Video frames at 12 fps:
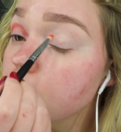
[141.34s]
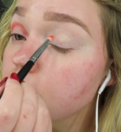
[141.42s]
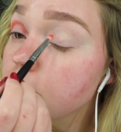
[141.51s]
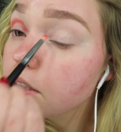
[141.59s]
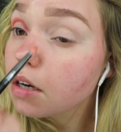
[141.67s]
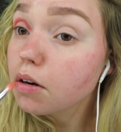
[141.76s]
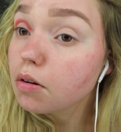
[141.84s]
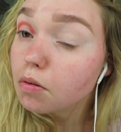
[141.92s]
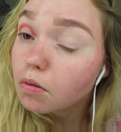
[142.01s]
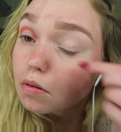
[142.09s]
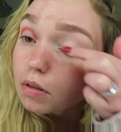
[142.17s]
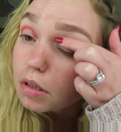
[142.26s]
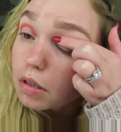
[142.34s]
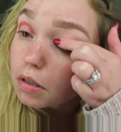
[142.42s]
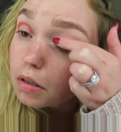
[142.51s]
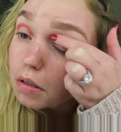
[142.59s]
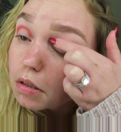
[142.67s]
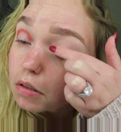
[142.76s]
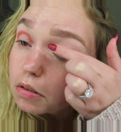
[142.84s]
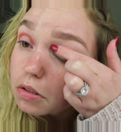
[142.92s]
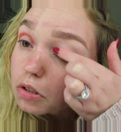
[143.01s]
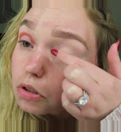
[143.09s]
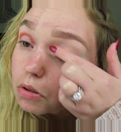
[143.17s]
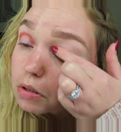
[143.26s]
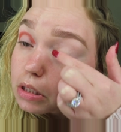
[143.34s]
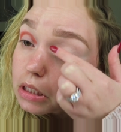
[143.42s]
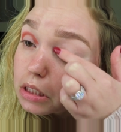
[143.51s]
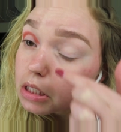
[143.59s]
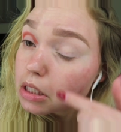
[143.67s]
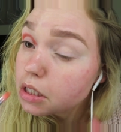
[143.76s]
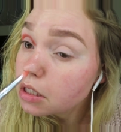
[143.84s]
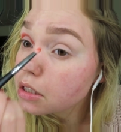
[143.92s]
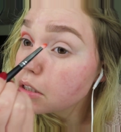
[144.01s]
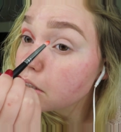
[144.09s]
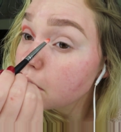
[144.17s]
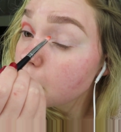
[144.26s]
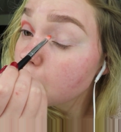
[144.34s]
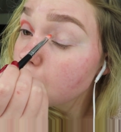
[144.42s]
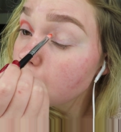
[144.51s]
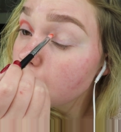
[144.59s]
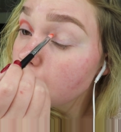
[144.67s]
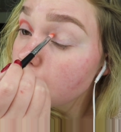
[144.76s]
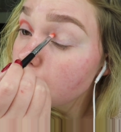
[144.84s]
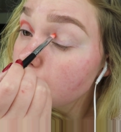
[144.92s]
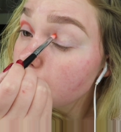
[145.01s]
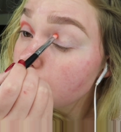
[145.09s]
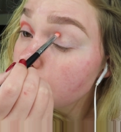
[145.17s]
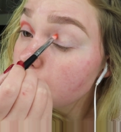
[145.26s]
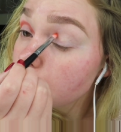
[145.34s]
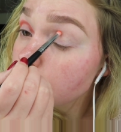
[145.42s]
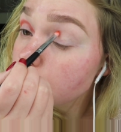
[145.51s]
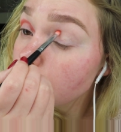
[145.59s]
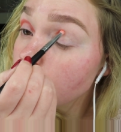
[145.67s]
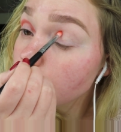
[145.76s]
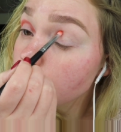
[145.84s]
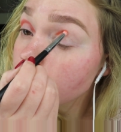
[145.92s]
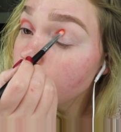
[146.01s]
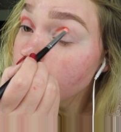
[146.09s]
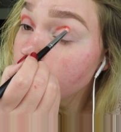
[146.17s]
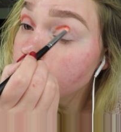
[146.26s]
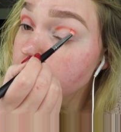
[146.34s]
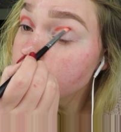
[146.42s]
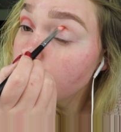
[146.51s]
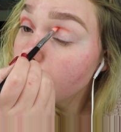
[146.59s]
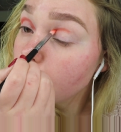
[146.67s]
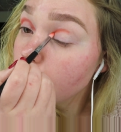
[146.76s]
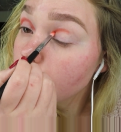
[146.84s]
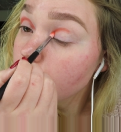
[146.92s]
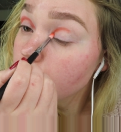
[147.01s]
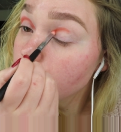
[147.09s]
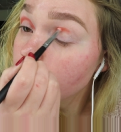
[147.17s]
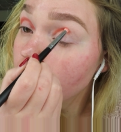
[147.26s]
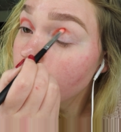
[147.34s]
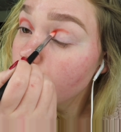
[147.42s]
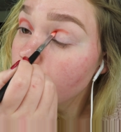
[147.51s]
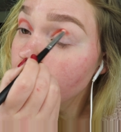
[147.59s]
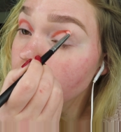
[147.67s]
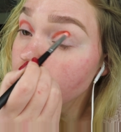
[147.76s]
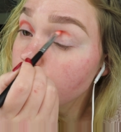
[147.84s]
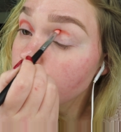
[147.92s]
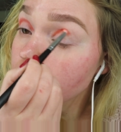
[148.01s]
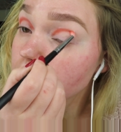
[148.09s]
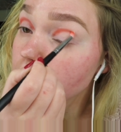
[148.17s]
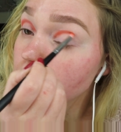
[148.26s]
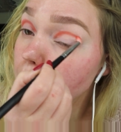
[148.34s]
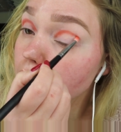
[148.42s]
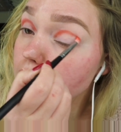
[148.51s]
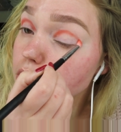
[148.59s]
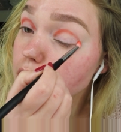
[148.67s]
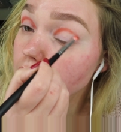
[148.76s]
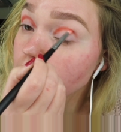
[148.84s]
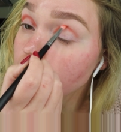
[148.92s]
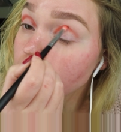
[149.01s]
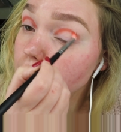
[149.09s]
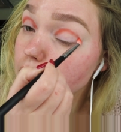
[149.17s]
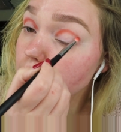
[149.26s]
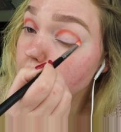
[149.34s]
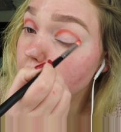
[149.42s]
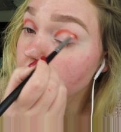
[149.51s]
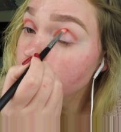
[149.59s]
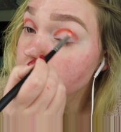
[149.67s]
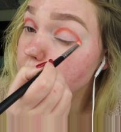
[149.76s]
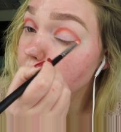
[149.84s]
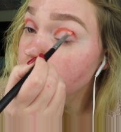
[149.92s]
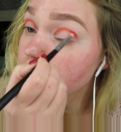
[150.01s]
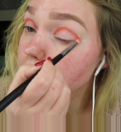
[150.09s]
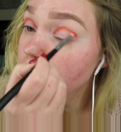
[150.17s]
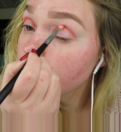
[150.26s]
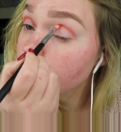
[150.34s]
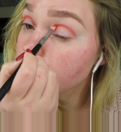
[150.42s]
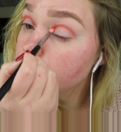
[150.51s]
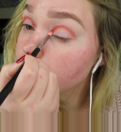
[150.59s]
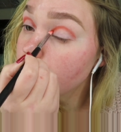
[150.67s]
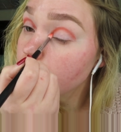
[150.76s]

So it's creasing. So like I was saying, my depression and everything else, my anxiety has been